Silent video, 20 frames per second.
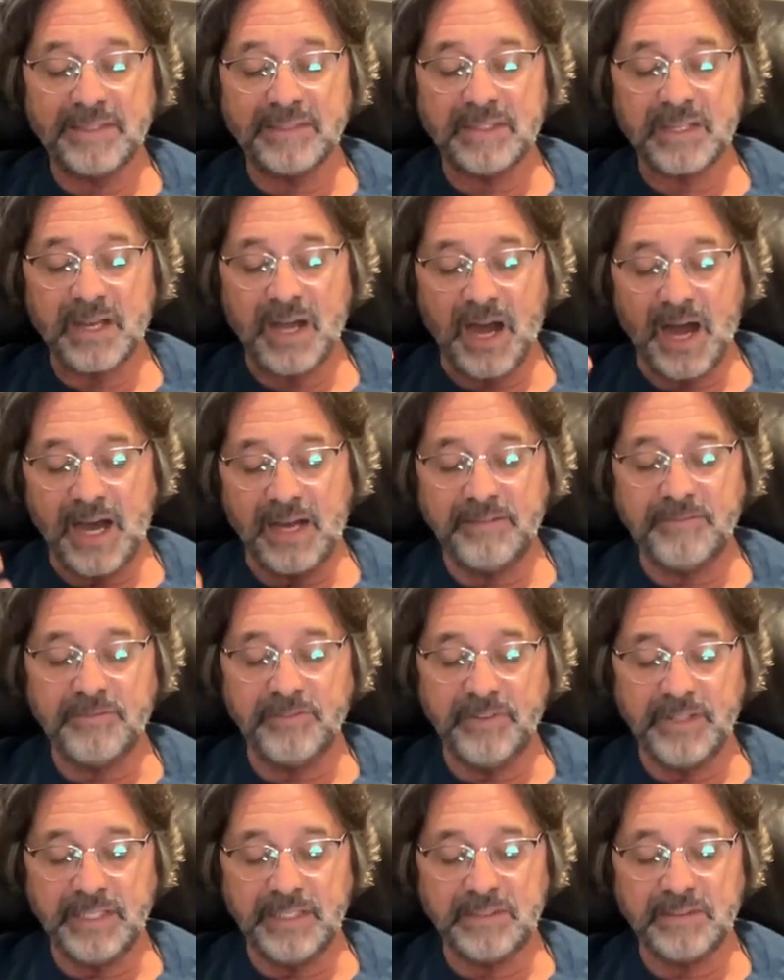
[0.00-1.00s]

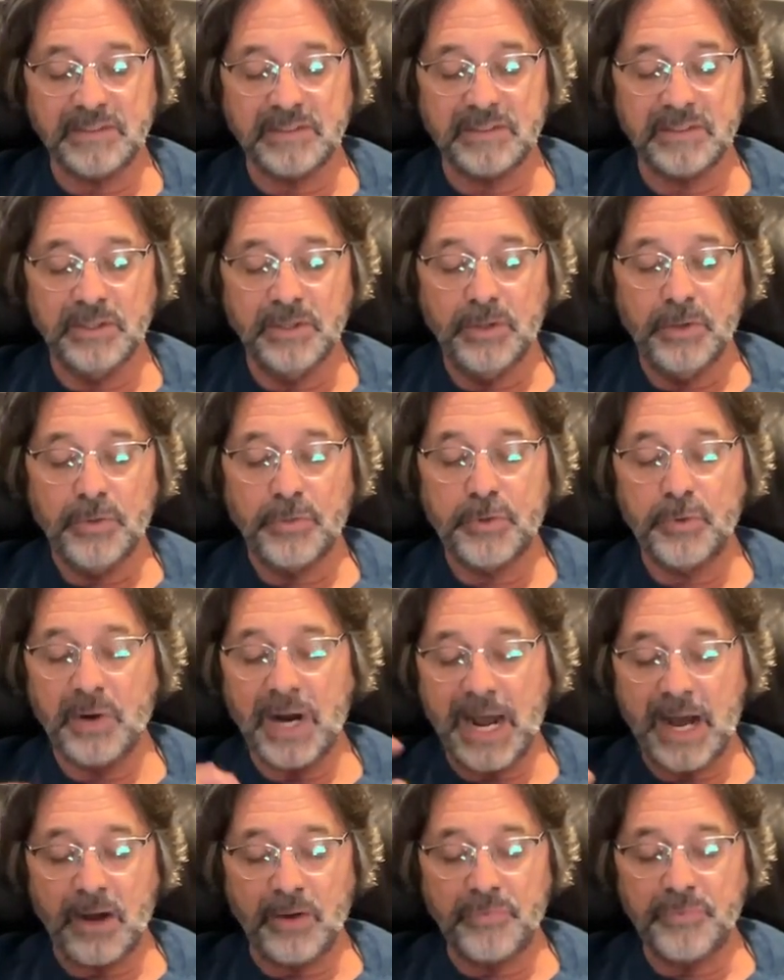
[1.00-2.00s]
conflicts
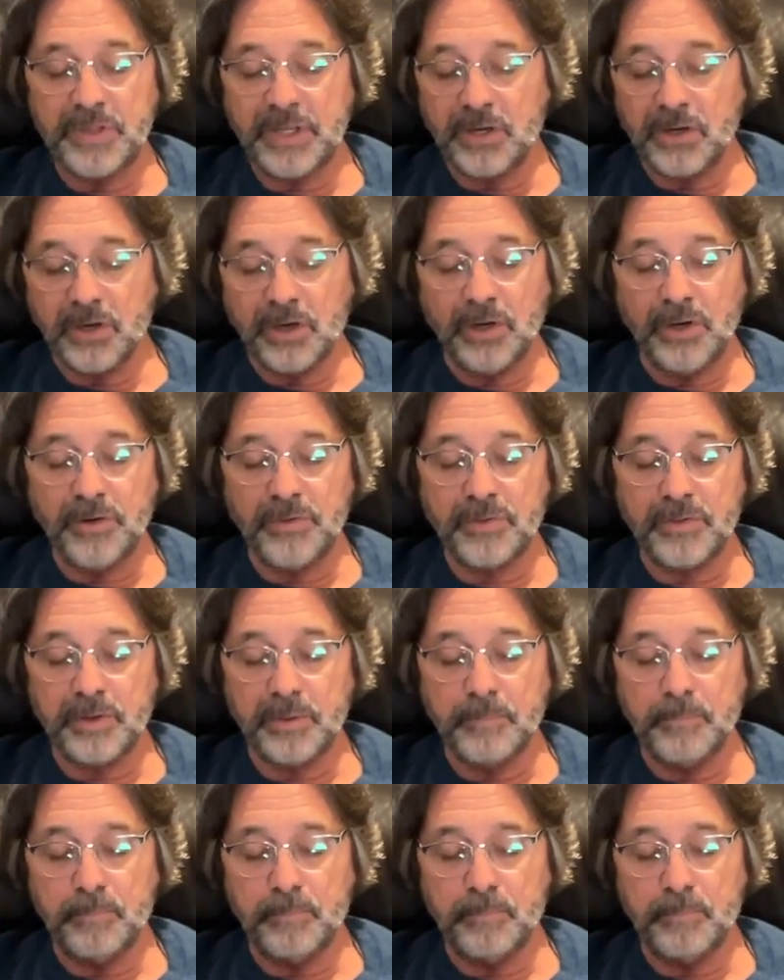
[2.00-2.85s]
throughout the earth,